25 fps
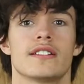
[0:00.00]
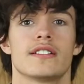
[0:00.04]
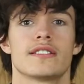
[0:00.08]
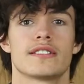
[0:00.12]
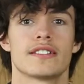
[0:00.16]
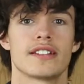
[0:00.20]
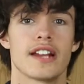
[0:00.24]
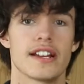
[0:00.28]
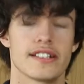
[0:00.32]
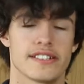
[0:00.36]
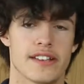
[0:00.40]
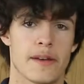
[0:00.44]

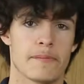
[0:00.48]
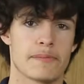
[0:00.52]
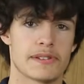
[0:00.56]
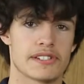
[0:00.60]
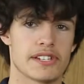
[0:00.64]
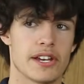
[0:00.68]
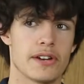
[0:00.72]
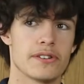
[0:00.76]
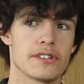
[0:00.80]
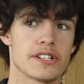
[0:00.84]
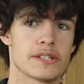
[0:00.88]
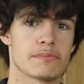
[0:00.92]
Today's
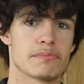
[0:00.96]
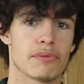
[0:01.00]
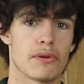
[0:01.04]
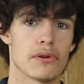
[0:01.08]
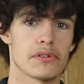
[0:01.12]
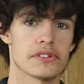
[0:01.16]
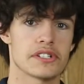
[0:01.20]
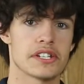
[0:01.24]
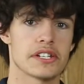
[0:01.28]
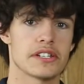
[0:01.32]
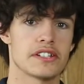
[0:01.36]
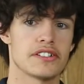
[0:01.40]
episode is
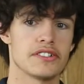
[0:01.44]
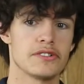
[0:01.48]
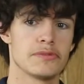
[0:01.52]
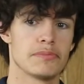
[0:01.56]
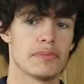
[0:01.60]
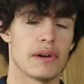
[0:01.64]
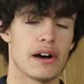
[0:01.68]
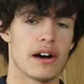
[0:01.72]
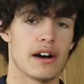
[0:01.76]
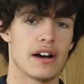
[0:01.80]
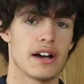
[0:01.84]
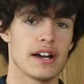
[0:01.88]
brought to you
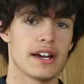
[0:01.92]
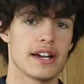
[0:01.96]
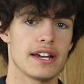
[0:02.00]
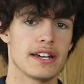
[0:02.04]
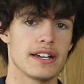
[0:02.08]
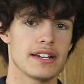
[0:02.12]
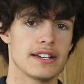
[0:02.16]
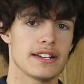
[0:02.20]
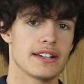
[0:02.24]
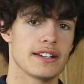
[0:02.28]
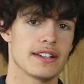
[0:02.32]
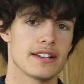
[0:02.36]

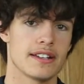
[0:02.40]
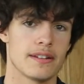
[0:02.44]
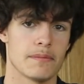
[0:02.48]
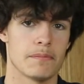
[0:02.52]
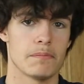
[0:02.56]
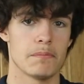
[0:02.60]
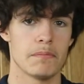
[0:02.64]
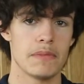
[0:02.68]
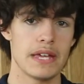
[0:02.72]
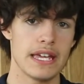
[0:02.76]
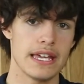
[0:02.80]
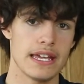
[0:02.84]
by
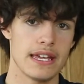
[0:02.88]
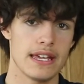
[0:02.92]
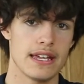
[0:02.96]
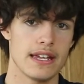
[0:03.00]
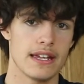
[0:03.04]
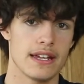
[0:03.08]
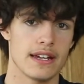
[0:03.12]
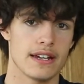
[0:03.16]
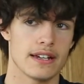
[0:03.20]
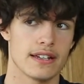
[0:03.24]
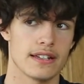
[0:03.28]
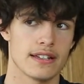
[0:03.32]
me.